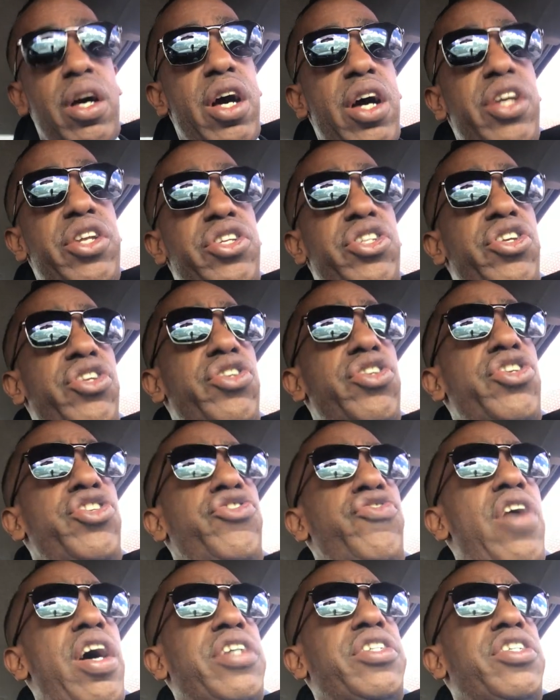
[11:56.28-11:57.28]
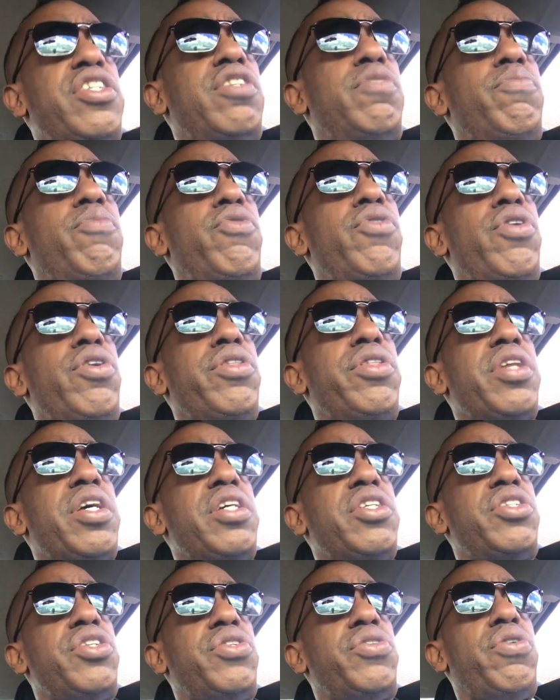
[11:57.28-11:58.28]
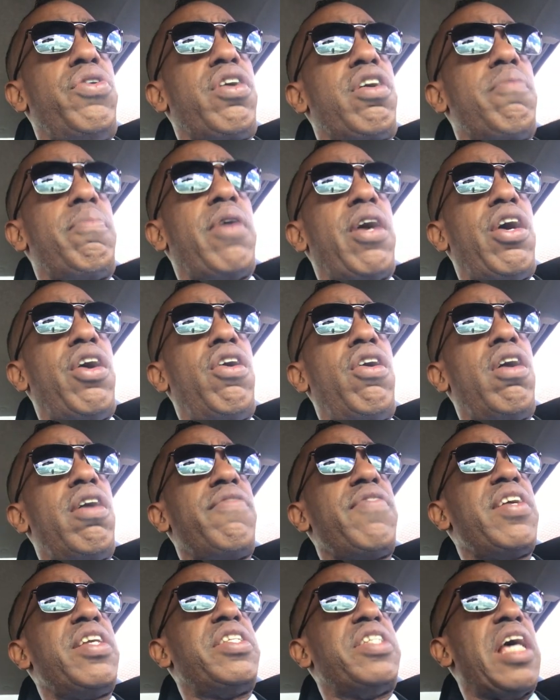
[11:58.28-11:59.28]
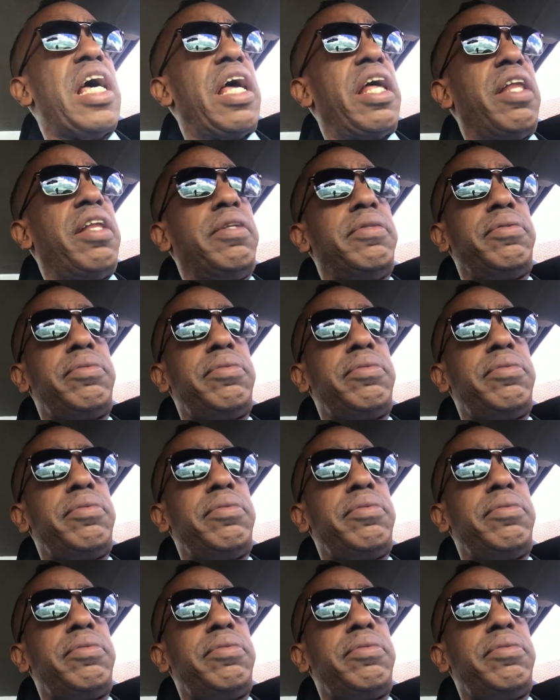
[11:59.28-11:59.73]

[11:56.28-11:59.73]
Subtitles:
It is a distraction. There's more things to talk about. Harvey Dent.